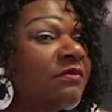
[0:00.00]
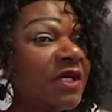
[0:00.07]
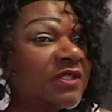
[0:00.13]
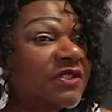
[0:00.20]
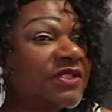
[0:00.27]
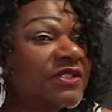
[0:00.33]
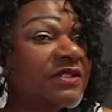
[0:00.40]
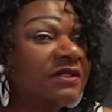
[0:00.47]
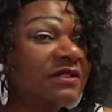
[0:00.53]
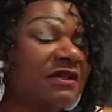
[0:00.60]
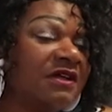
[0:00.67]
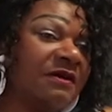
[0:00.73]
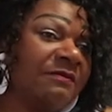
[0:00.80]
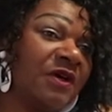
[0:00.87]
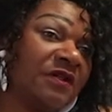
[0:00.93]
much
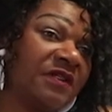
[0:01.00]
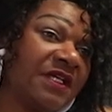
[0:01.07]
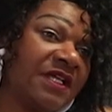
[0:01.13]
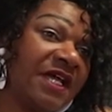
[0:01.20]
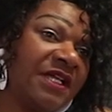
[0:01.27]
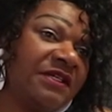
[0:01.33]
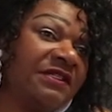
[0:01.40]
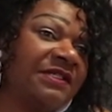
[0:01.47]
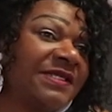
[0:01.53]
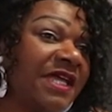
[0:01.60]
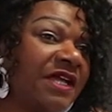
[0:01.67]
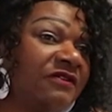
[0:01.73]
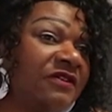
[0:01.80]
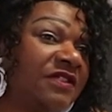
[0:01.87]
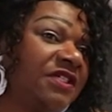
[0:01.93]
about the Guyanese
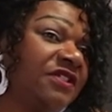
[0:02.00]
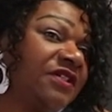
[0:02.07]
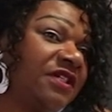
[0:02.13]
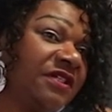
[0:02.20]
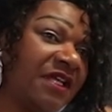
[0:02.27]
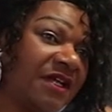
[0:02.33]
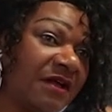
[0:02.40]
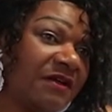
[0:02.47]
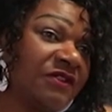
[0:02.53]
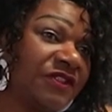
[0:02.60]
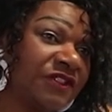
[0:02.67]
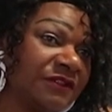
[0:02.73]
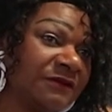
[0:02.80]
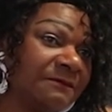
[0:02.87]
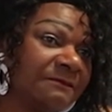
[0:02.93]
heritage and their
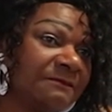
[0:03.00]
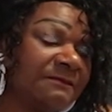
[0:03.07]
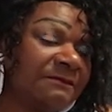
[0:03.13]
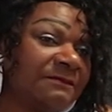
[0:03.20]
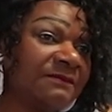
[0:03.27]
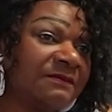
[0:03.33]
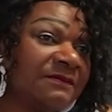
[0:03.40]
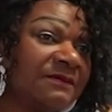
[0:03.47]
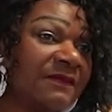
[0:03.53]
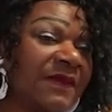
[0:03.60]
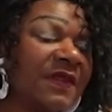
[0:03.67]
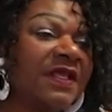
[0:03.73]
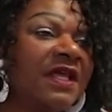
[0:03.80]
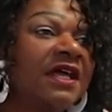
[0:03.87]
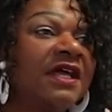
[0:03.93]
culture.
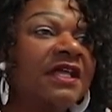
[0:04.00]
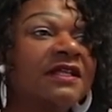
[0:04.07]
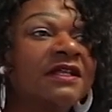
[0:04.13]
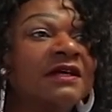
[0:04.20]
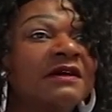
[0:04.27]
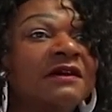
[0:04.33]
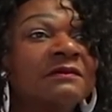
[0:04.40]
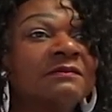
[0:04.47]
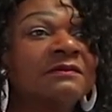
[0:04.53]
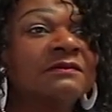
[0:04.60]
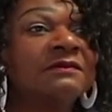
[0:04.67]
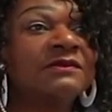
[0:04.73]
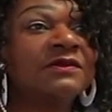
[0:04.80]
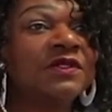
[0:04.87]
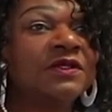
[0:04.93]
And,
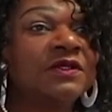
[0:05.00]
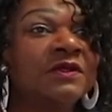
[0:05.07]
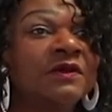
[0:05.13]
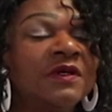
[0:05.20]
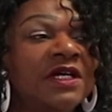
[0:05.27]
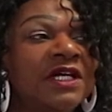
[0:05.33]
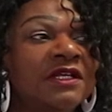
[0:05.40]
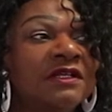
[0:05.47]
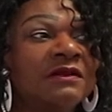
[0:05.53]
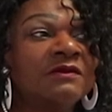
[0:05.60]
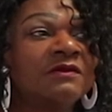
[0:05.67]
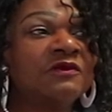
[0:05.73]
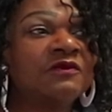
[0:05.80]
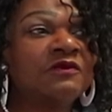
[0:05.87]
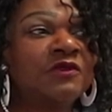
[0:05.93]
you know,
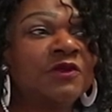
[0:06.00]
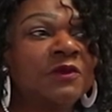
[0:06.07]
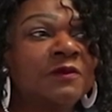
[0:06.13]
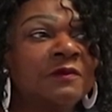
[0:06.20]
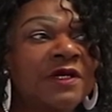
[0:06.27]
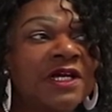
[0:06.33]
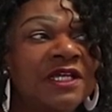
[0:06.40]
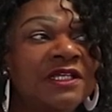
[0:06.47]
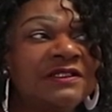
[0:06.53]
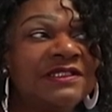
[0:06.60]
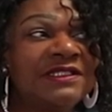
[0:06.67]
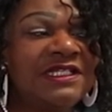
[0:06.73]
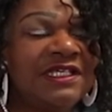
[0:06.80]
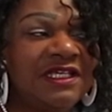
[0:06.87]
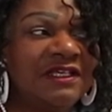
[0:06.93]
and for my
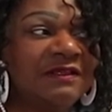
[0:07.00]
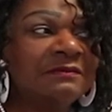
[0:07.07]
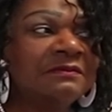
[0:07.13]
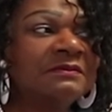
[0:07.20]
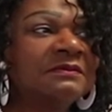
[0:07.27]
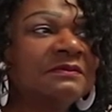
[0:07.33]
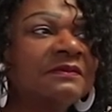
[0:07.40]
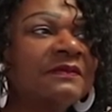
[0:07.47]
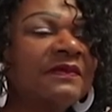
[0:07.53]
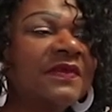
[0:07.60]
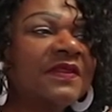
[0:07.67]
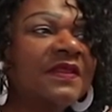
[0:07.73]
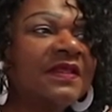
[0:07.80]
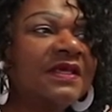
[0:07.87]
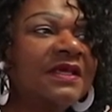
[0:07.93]
team,
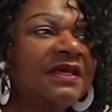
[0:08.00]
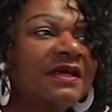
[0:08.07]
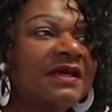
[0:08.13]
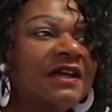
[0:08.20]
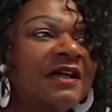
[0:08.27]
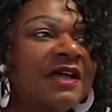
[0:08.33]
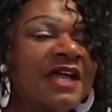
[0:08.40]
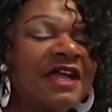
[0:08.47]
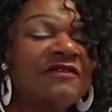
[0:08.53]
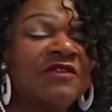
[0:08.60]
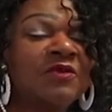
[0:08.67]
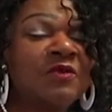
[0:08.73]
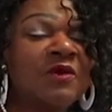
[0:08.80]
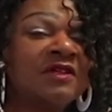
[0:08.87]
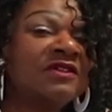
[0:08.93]
I have
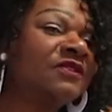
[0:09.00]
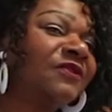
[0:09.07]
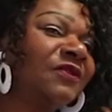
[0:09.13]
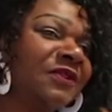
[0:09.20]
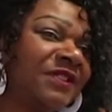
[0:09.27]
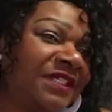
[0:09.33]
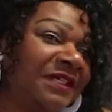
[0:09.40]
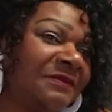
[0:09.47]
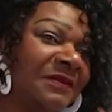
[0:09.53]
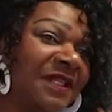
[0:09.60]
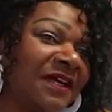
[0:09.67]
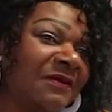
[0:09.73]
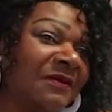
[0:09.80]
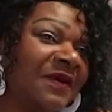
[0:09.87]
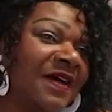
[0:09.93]
a wonderful team
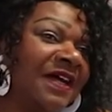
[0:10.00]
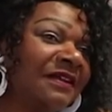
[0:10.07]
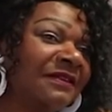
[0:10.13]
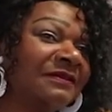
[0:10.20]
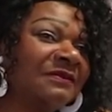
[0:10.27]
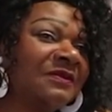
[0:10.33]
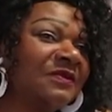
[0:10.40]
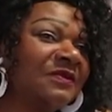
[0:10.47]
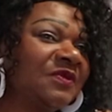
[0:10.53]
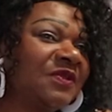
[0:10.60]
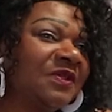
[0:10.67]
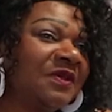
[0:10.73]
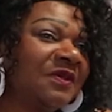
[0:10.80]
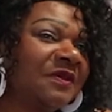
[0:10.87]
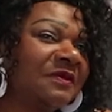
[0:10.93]
now, and,
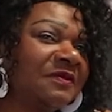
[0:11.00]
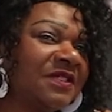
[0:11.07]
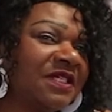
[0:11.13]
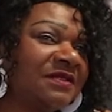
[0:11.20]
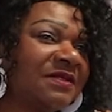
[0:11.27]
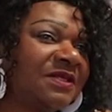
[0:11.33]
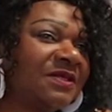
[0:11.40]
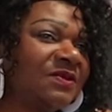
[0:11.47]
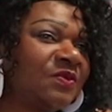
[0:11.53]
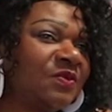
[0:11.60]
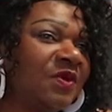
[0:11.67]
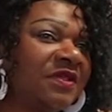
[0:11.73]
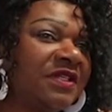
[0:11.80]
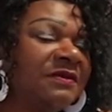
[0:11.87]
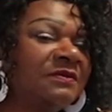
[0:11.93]
you know, I just
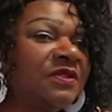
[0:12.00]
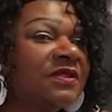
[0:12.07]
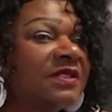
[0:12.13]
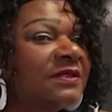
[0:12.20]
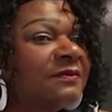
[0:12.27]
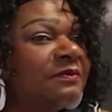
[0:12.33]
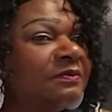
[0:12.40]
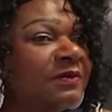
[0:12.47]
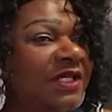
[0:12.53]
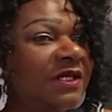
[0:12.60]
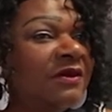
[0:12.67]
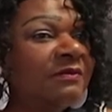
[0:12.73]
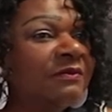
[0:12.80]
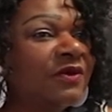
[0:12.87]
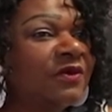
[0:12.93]
want them to be
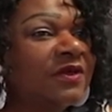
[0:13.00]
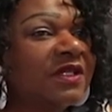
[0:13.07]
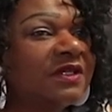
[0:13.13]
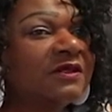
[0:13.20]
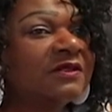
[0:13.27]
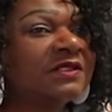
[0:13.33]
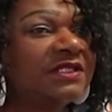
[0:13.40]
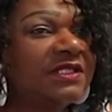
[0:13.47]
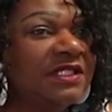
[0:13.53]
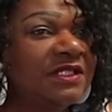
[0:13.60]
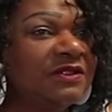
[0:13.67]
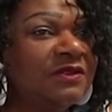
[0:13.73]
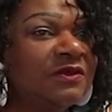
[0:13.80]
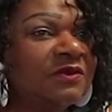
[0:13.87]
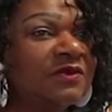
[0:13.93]
on board and
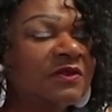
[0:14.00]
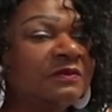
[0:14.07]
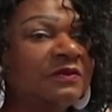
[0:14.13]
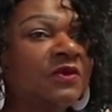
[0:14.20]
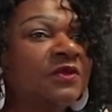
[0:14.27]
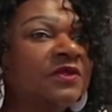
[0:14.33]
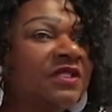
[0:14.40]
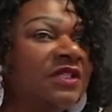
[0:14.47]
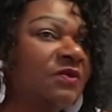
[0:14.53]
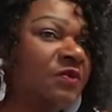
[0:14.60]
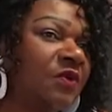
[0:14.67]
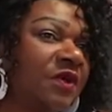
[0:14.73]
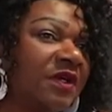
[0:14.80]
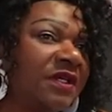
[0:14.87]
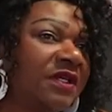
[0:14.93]
continue supporting
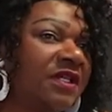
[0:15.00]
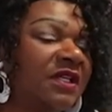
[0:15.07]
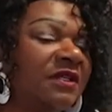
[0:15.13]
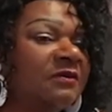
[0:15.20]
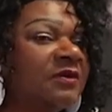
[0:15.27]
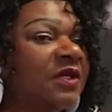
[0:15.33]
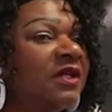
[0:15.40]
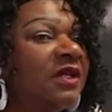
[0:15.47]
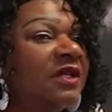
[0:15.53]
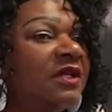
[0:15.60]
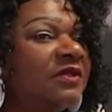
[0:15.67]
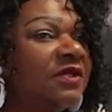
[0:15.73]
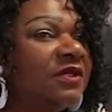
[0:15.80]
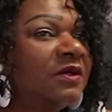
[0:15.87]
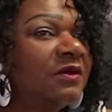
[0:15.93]
and working and,
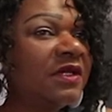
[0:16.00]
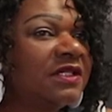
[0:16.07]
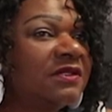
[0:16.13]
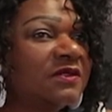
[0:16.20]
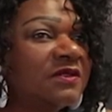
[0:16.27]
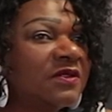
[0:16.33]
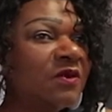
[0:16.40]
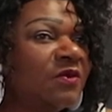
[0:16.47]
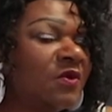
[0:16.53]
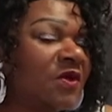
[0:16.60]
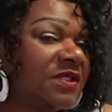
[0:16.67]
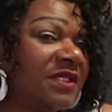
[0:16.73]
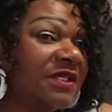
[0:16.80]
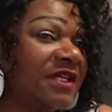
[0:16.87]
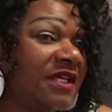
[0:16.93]
you know, let us all
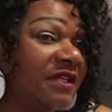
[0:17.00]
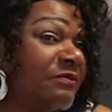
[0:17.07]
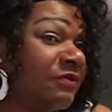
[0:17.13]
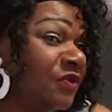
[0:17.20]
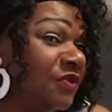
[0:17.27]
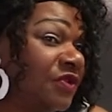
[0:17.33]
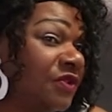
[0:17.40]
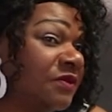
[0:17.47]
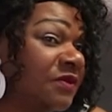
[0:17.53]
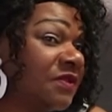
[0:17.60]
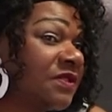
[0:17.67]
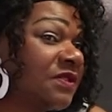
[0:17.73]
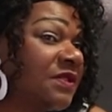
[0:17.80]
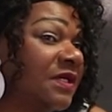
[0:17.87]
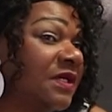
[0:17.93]
work together and
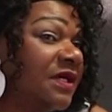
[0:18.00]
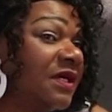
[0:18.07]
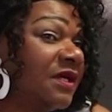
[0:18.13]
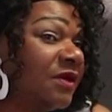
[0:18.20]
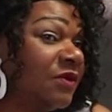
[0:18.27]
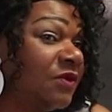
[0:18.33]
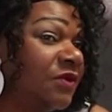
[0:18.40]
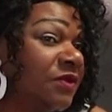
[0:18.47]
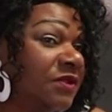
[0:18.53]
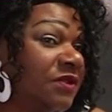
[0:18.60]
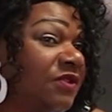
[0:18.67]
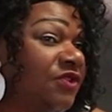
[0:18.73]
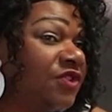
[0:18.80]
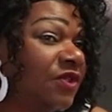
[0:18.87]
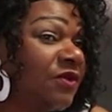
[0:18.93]
produce a good
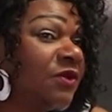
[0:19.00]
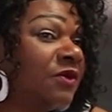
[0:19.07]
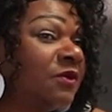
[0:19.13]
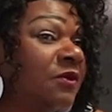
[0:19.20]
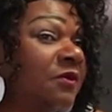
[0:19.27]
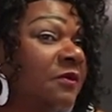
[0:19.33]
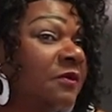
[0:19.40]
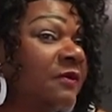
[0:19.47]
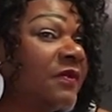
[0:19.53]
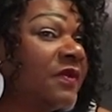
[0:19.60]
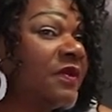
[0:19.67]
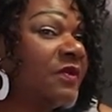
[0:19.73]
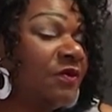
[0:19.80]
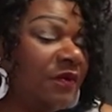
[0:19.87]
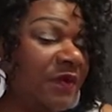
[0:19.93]
show
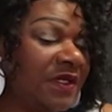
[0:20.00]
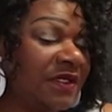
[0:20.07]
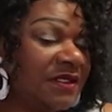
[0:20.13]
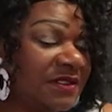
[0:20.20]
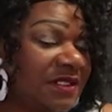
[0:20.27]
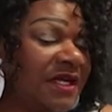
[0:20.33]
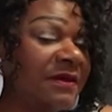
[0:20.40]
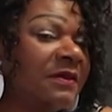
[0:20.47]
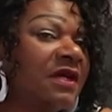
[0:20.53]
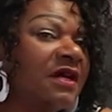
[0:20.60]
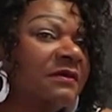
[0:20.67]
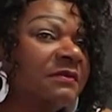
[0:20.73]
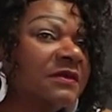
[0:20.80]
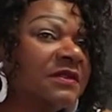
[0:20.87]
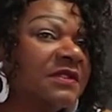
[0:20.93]
when the time
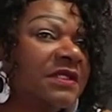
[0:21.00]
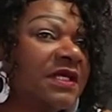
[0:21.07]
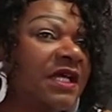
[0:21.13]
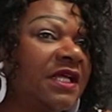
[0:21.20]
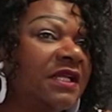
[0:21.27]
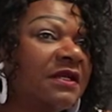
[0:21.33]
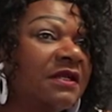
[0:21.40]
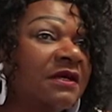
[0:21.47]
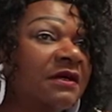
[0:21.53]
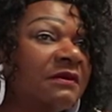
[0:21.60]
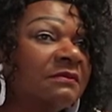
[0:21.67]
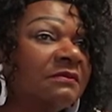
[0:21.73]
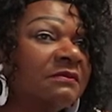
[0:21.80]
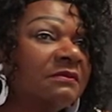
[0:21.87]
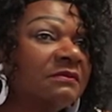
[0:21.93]
comes. And,
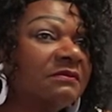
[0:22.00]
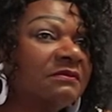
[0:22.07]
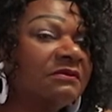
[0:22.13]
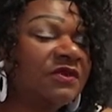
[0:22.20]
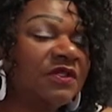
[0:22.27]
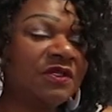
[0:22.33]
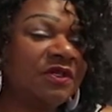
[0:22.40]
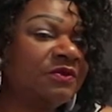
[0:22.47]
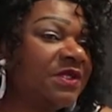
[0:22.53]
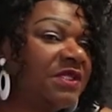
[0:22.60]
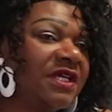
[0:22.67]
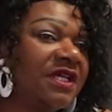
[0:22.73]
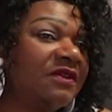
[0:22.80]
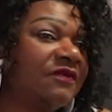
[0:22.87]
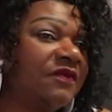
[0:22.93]
you know, we
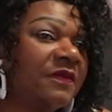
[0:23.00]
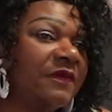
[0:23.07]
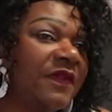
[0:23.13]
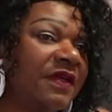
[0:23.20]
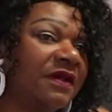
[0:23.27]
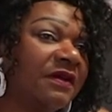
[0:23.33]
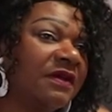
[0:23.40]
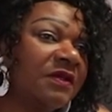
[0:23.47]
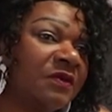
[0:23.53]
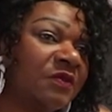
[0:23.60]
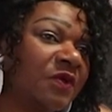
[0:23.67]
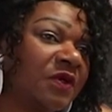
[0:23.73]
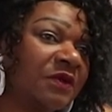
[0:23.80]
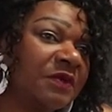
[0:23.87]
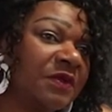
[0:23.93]
take it from there and we
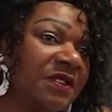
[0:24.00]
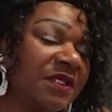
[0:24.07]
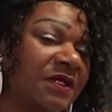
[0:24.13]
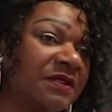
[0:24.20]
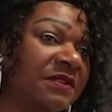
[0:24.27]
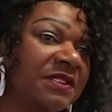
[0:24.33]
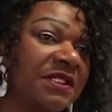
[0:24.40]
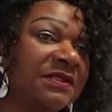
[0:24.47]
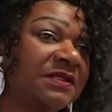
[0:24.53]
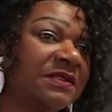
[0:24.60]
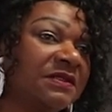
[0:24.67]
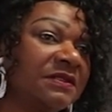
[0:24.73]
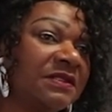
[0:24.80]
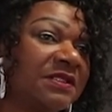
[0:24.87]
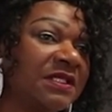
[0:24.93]
work with the
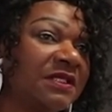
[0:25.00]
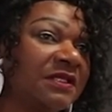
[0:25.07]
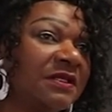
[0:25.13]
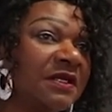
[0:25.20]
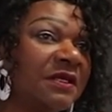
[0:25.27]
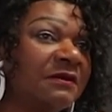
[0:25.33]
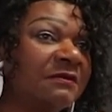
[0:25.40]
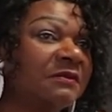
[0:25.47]
contestants and